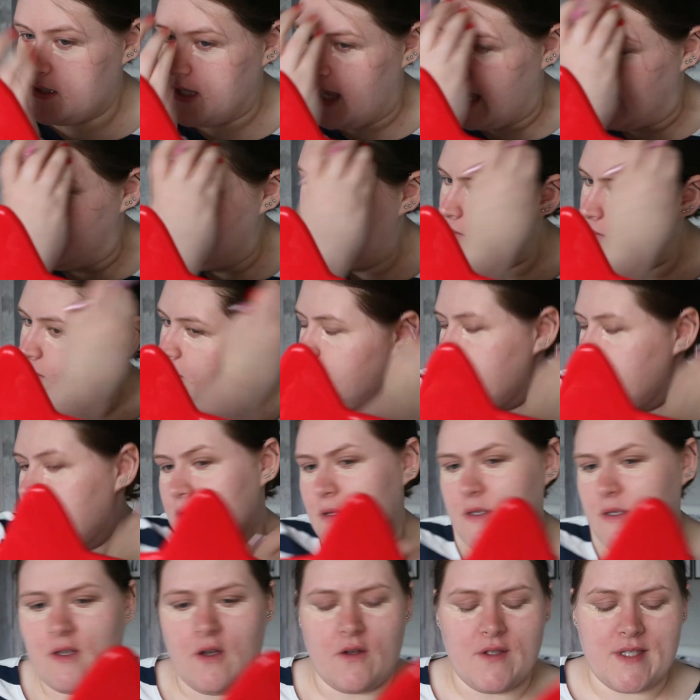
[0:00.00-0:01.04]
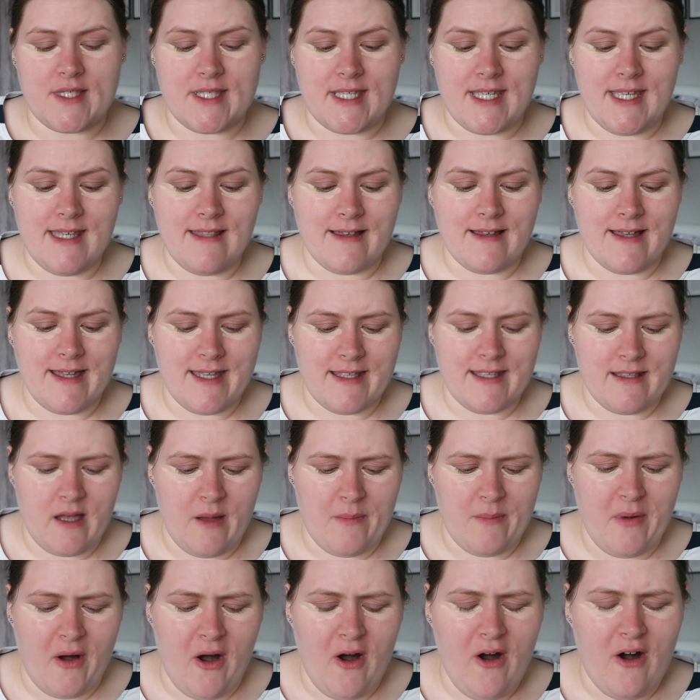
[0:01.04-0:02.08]
Anybody use concealer in a
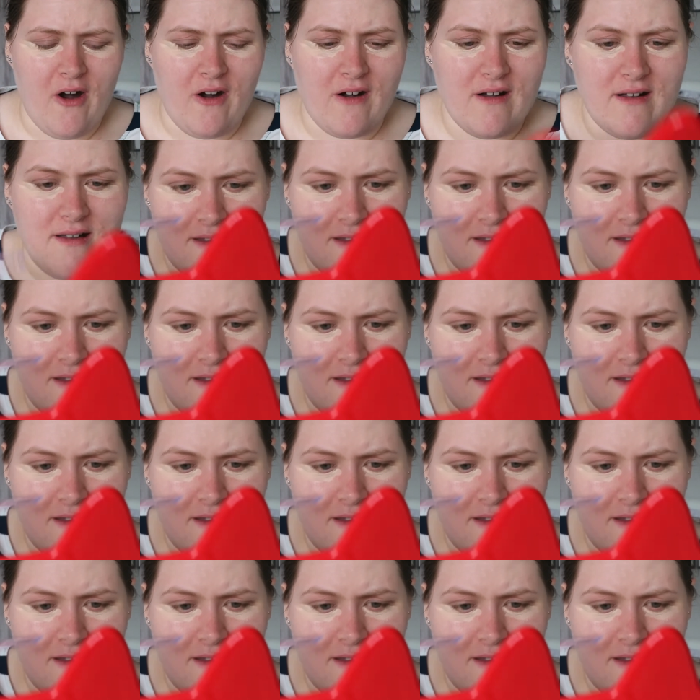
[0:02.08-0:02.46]
pot?